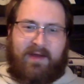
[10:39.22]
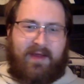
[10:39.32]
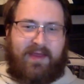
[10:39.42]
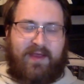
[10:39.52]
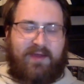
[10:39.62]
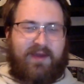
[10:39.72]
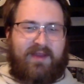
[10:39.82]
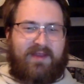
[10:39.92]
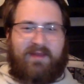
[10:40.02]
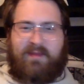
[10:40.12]
then you
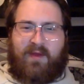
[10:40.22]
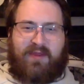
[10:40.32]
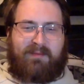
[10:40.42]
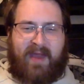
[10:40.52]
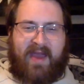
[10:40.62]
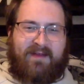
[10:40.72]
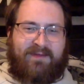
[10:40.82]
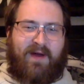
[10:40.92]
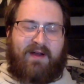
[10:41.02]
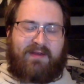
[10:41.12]
get them on the main
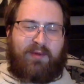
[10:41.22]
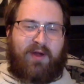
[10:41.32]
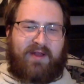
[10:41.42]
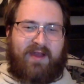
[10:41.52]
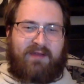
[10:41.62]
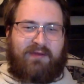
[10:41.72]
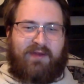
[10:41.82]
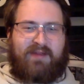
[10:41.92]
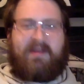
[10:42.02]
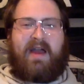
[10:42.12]
Fox broadcast for the
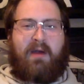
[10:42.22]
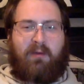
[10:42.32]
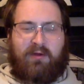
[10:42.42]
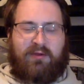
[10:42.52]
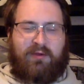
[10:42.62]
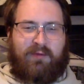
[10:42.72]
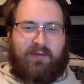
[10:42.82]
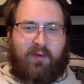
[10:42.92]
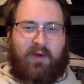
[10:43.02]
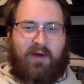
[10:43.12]
last hour or two
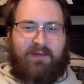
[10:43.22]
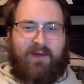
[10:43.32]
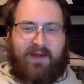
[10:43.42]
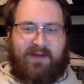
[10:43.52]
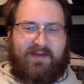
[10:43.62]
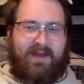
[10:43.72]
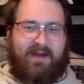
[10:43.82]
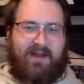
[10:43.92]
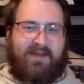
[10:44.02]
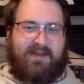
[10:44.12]
for qualifying on
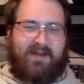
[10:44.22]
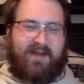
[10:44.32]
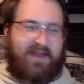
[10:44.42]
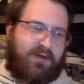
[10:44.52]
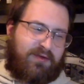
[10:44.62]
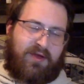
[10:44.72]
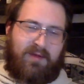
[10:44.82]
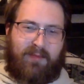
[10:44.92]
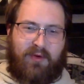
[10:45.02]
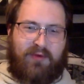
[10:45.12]
Saturday and Sunday, and there's
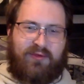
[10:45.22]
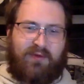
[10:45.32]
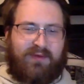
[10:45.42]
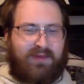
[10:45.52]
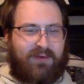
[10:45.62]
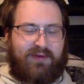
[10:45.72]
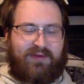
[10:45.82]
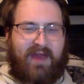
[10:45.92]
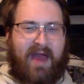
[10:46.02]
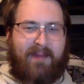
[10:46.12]
commercials for the first
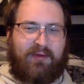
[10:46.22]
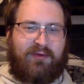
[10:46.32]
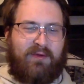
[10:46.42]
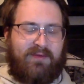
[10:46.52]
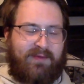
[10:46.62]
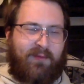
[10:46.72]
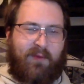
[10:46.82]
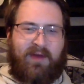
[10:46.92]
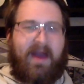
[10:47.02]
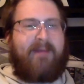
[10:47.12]
lap or two of the
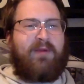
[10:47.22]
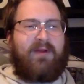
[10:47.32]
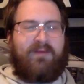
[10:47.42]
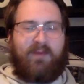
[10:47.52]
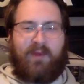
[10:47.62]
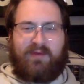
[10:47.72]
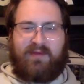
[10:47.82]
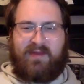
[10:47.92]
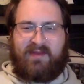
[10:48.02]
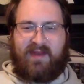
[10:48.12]
4-lap run for most of
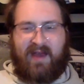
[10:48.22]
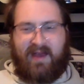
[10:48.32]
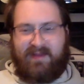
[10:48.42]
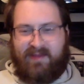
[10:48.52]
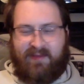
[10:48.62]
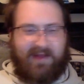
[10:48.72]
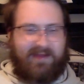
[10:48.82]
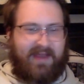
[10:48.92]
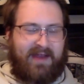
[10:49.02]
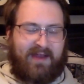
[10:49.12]
these guys. They've got
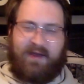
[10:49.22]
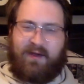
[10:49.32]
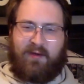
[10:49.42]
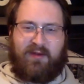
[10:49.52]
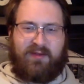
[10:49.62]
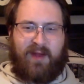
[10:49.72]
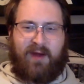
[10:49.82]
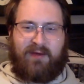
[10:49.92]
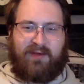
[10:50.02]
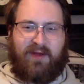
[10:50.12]
Danica and Chris
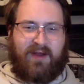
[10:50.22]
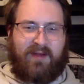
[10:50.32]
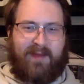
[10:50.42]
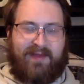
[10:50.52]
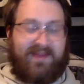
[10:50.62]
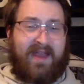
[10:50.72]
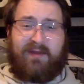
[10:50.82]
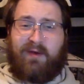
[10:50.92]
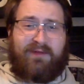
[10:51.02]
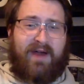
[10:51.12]
Myers talking about the
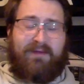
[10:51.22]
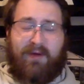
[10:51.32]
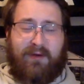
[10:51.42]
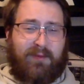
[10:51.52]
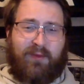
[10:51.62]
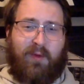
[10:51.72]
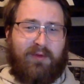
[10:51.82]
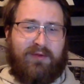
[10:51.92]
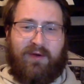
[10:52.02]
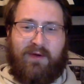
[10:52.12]
Daytona 500 with
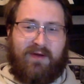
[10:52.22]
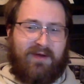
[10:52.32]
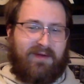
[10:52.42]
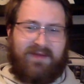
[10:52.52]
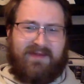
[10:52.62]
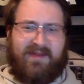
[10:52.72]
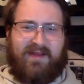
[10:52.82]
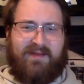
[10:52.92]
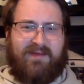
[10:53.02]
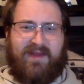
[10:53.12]
Colton Herta instead
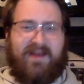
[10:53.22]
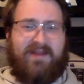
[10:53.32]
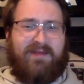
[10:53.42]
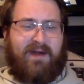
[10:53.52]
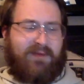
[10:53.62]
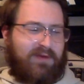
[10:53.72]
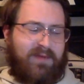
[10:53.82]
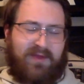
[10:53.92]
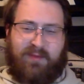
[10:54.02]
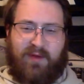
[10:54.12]
of the Indy 500,
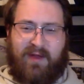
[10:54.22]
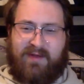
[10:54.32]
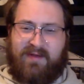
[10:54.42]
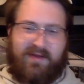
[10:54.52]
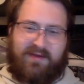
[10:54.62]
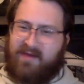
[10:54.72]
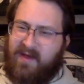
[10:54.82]
mispronouncing it.